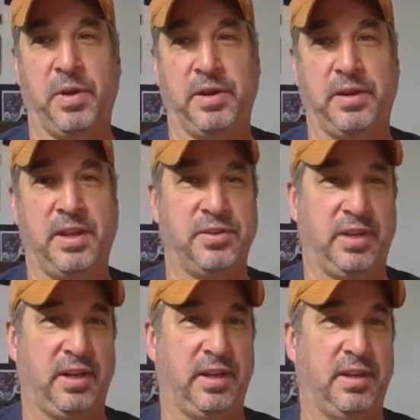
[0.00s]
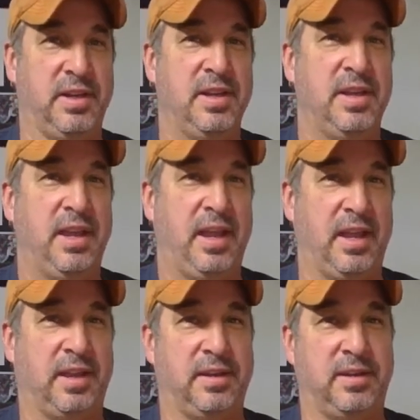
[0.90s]
and what your kids are getting,
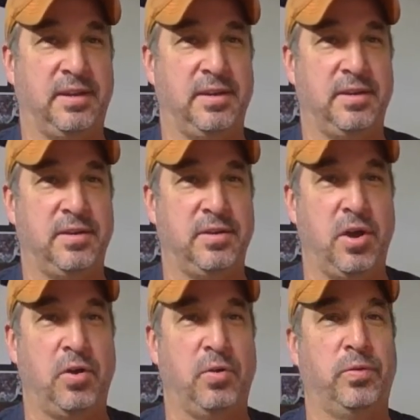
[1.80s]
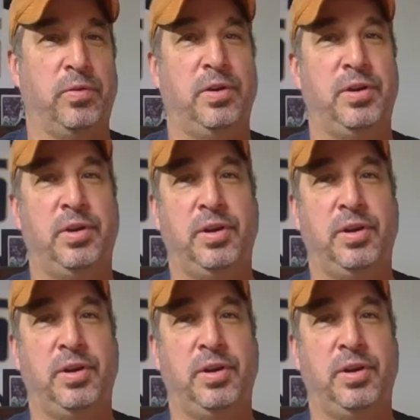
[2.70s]
and know,